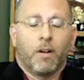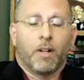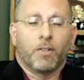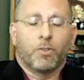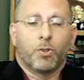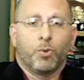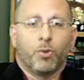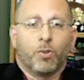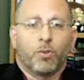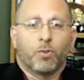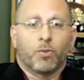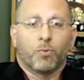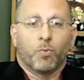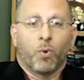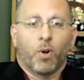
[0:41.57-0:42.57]

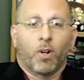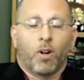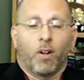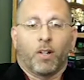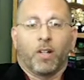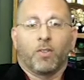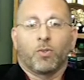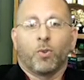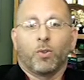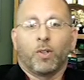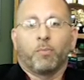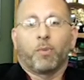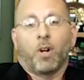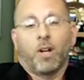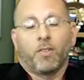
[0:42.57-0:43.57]
students work on
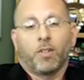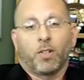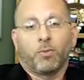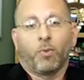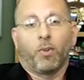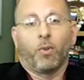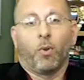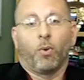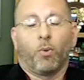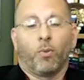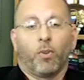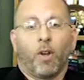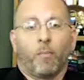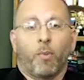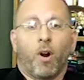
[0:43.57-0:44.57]
consulting projects with local
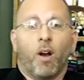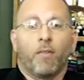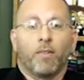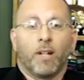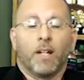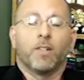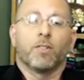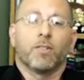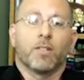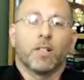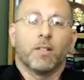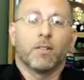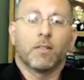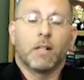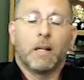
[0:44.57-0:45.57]
nonprofit
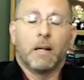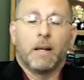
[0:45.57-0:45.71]
agencies.